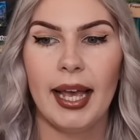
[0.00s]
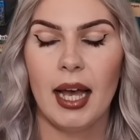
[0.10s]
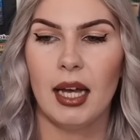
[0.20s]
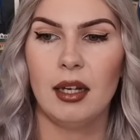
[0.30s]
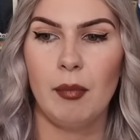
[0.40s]

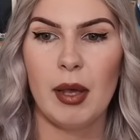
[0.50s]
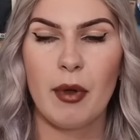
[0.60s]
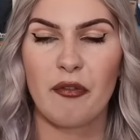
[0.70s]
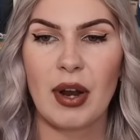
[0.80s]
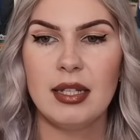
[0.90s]
and me and my
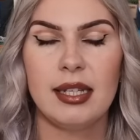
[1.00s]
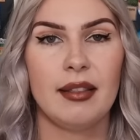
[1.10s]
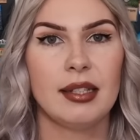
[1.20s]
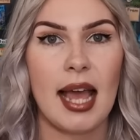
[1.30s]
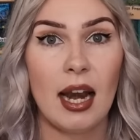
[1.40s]
friends did
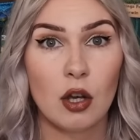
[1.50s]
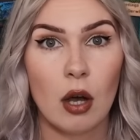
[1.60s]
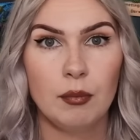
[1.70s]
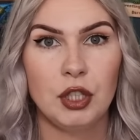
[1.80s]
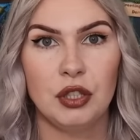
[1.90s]
this helicopter